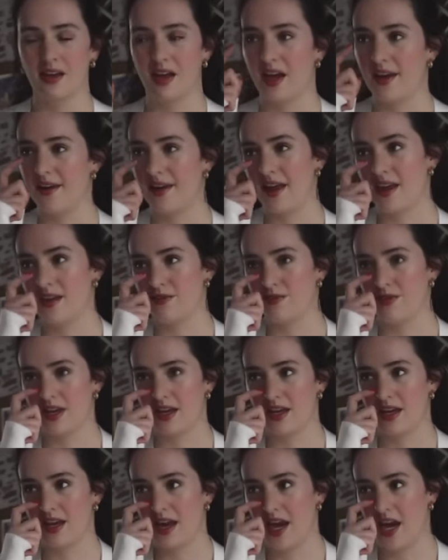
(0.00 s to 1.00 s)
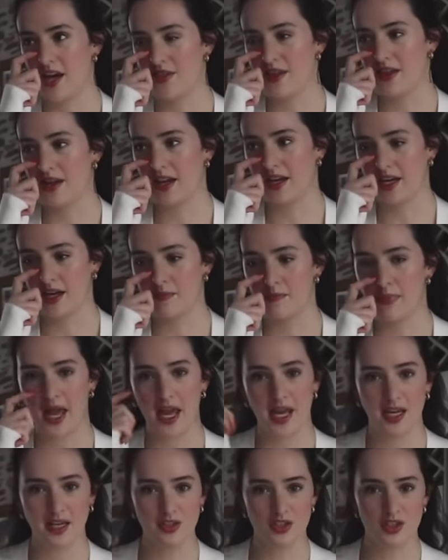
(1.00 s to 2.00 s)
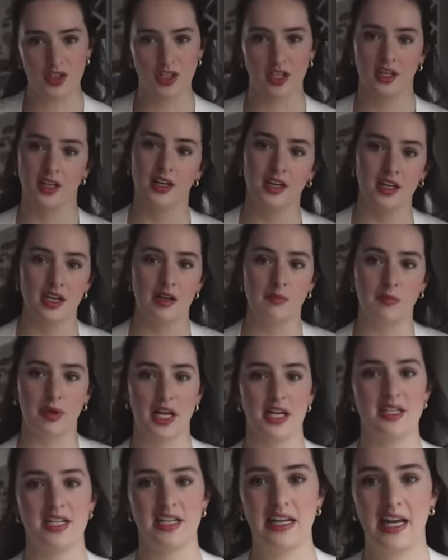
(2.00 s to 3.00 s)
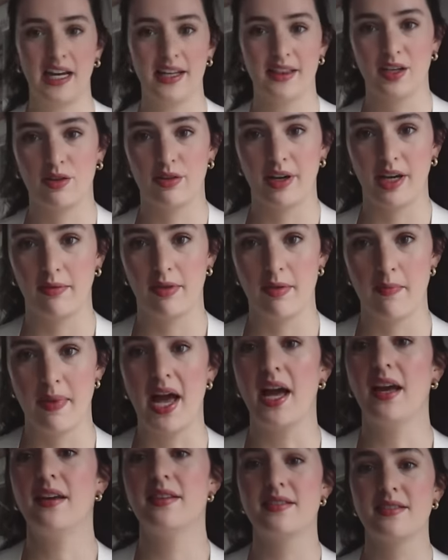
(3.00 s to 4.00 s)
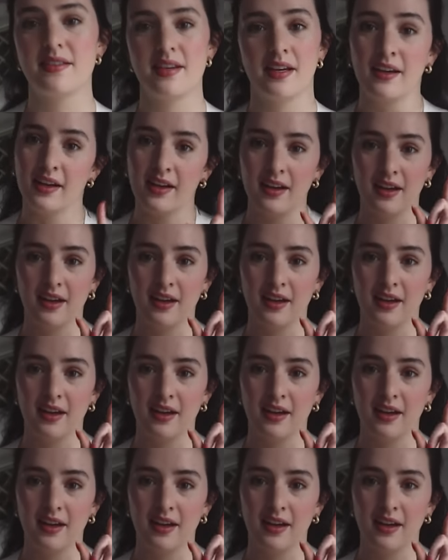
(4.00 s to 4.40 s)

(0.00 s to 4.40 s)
a navy, and then like a beige. But I did like the cream the best.